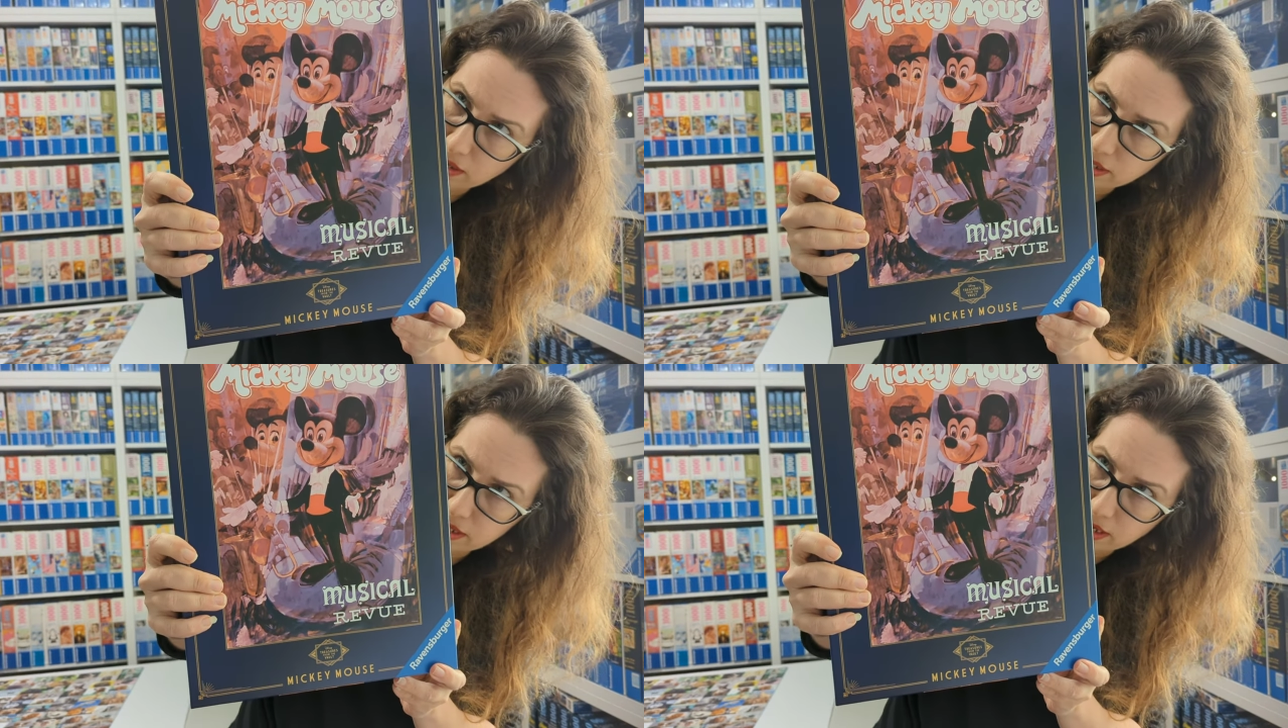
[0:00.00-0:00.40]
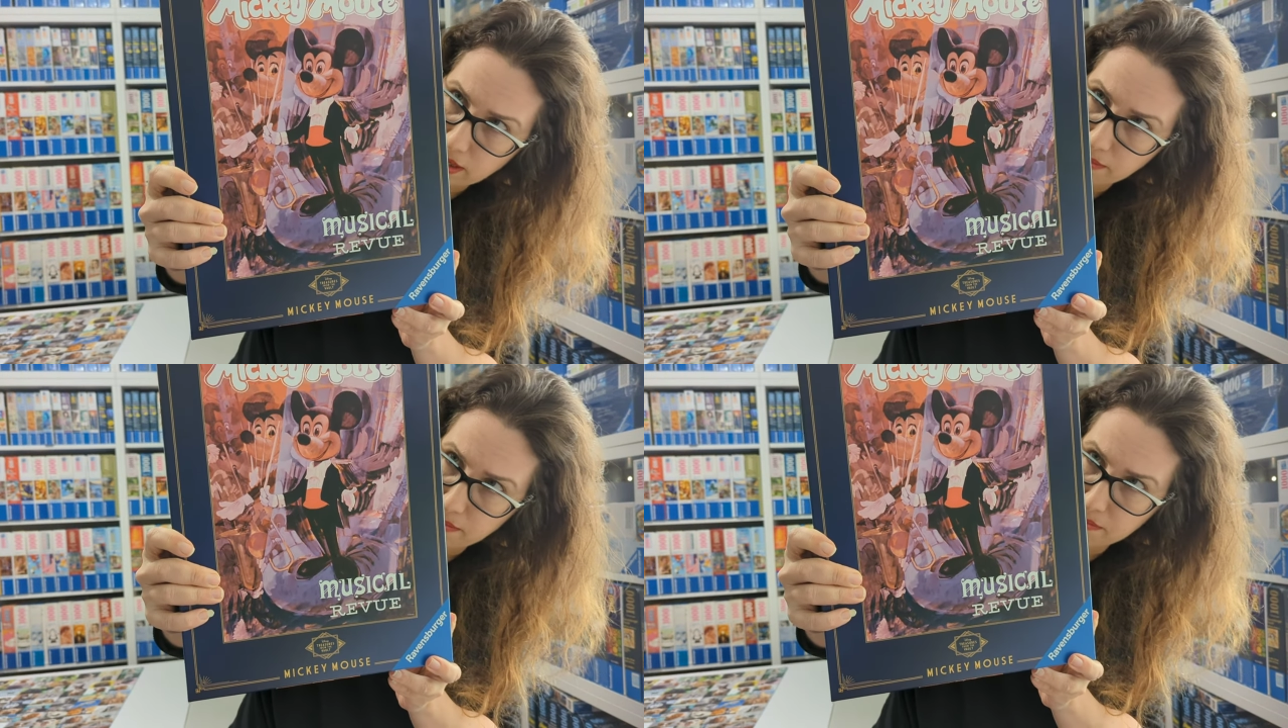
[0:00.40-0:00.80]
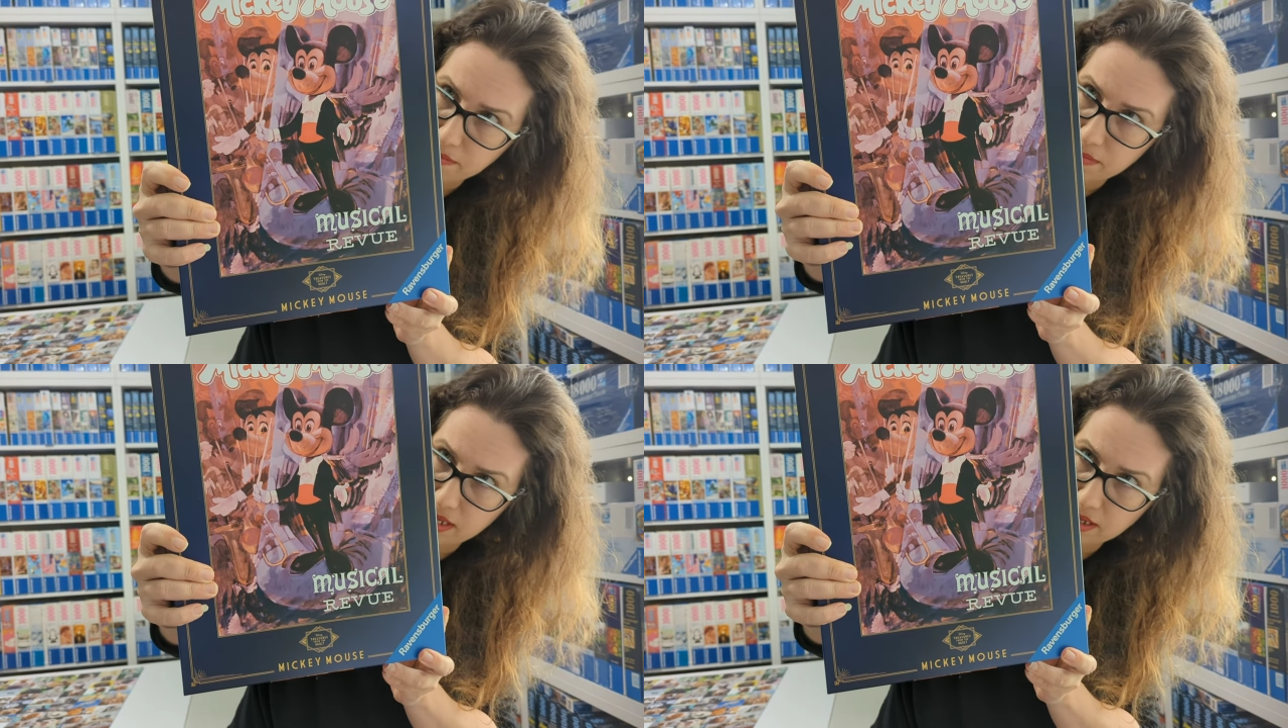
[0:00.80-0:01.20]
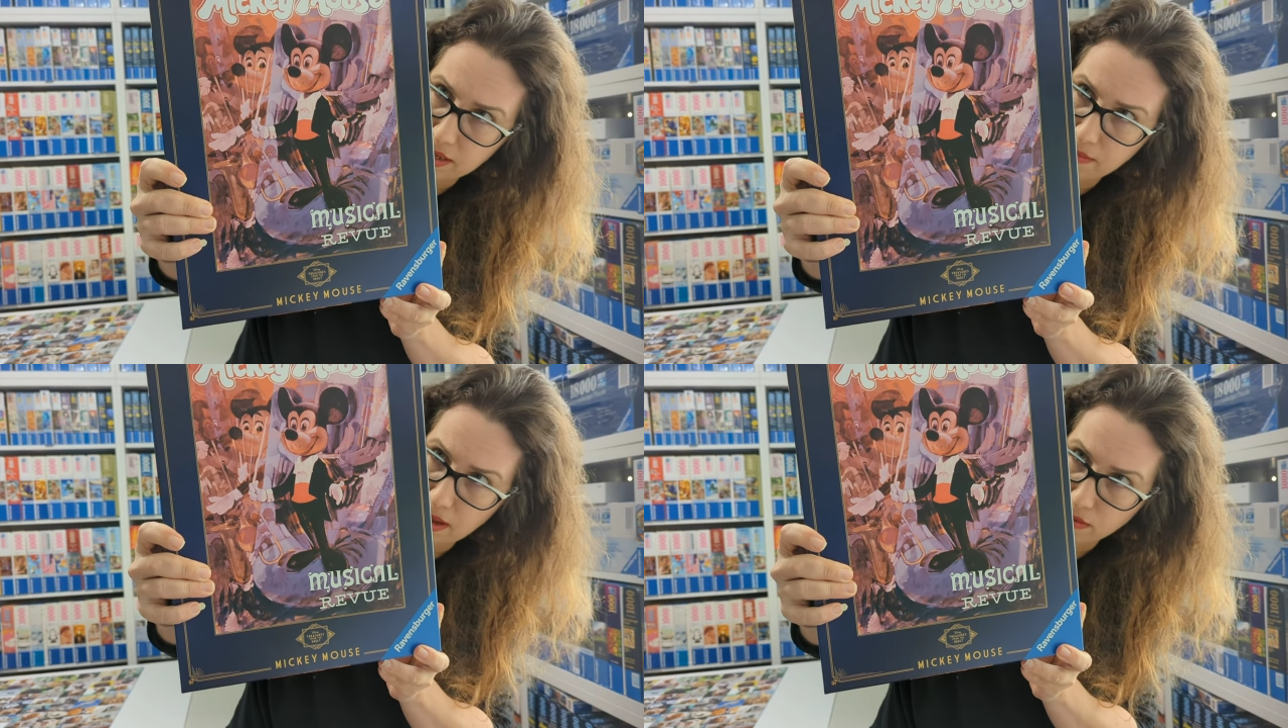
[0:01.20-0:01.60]
It's like the Mickey
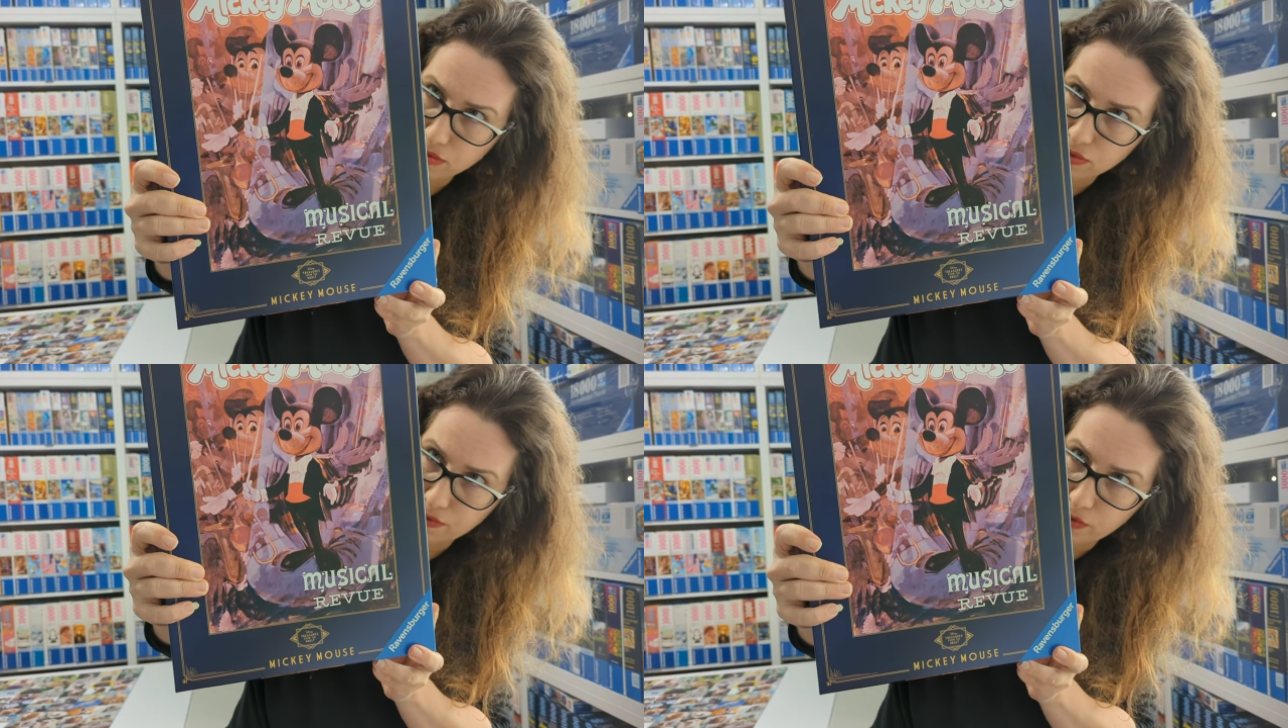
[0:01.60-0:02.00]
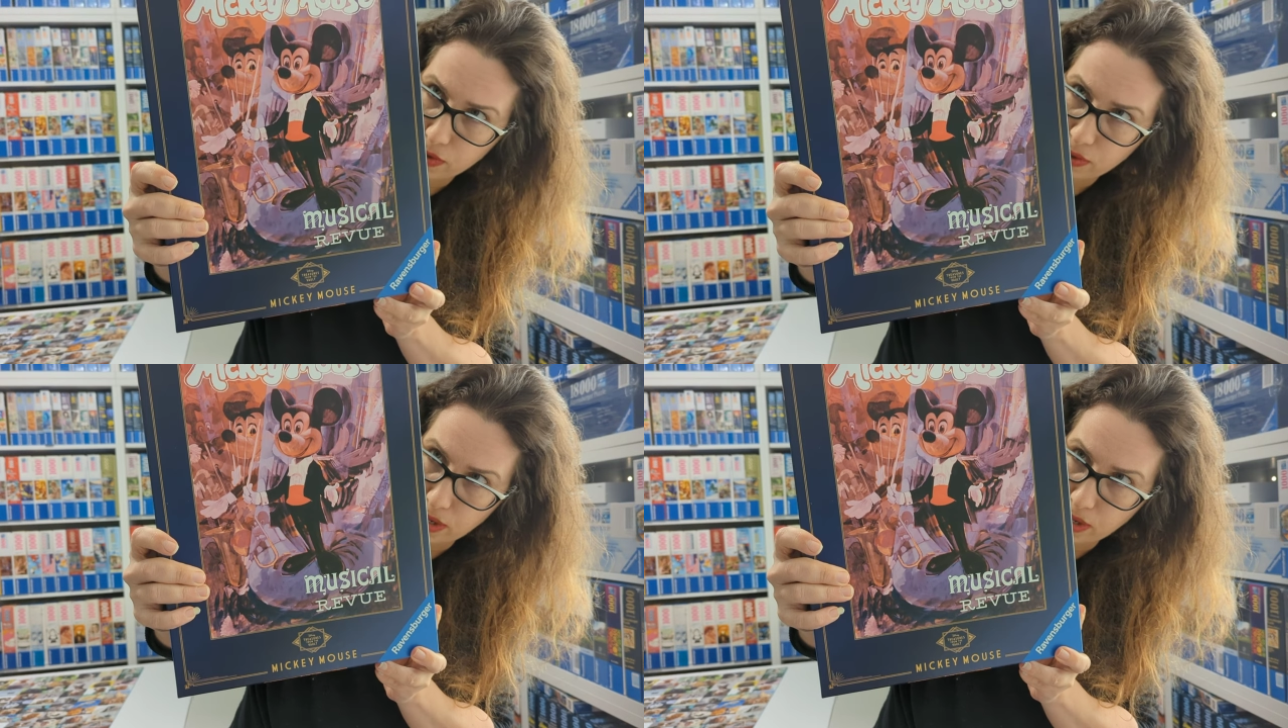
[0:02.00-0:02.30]
Mouse Revue